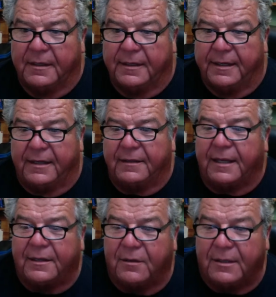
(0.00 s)
Yeah,
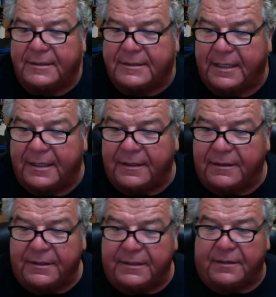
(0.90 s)
like Lloyd saying there,
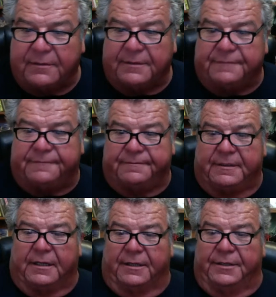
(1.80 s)
if
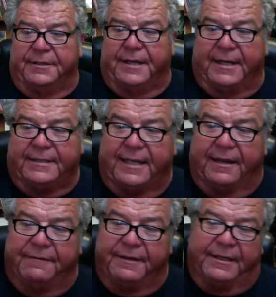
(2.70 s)
you guys
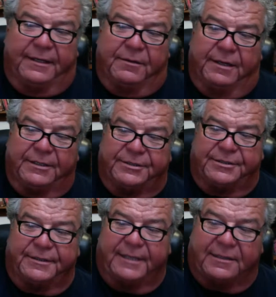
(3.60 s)
have any
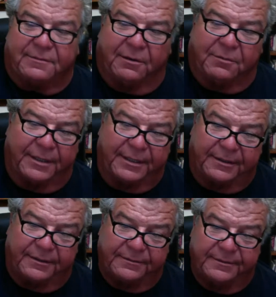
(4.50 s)
questions, that's why we're
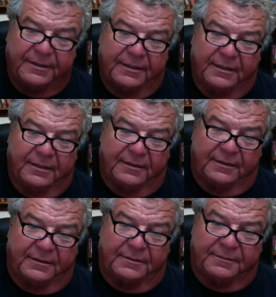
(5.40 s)
here.
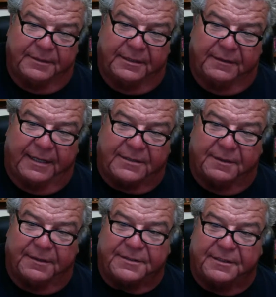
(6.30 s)
That's why
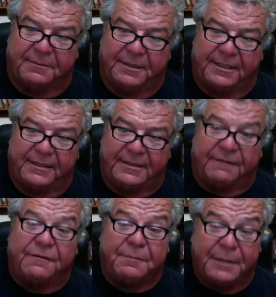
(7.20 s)
there's so many
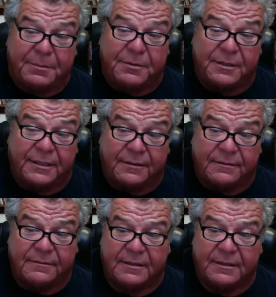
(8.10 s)
different people here.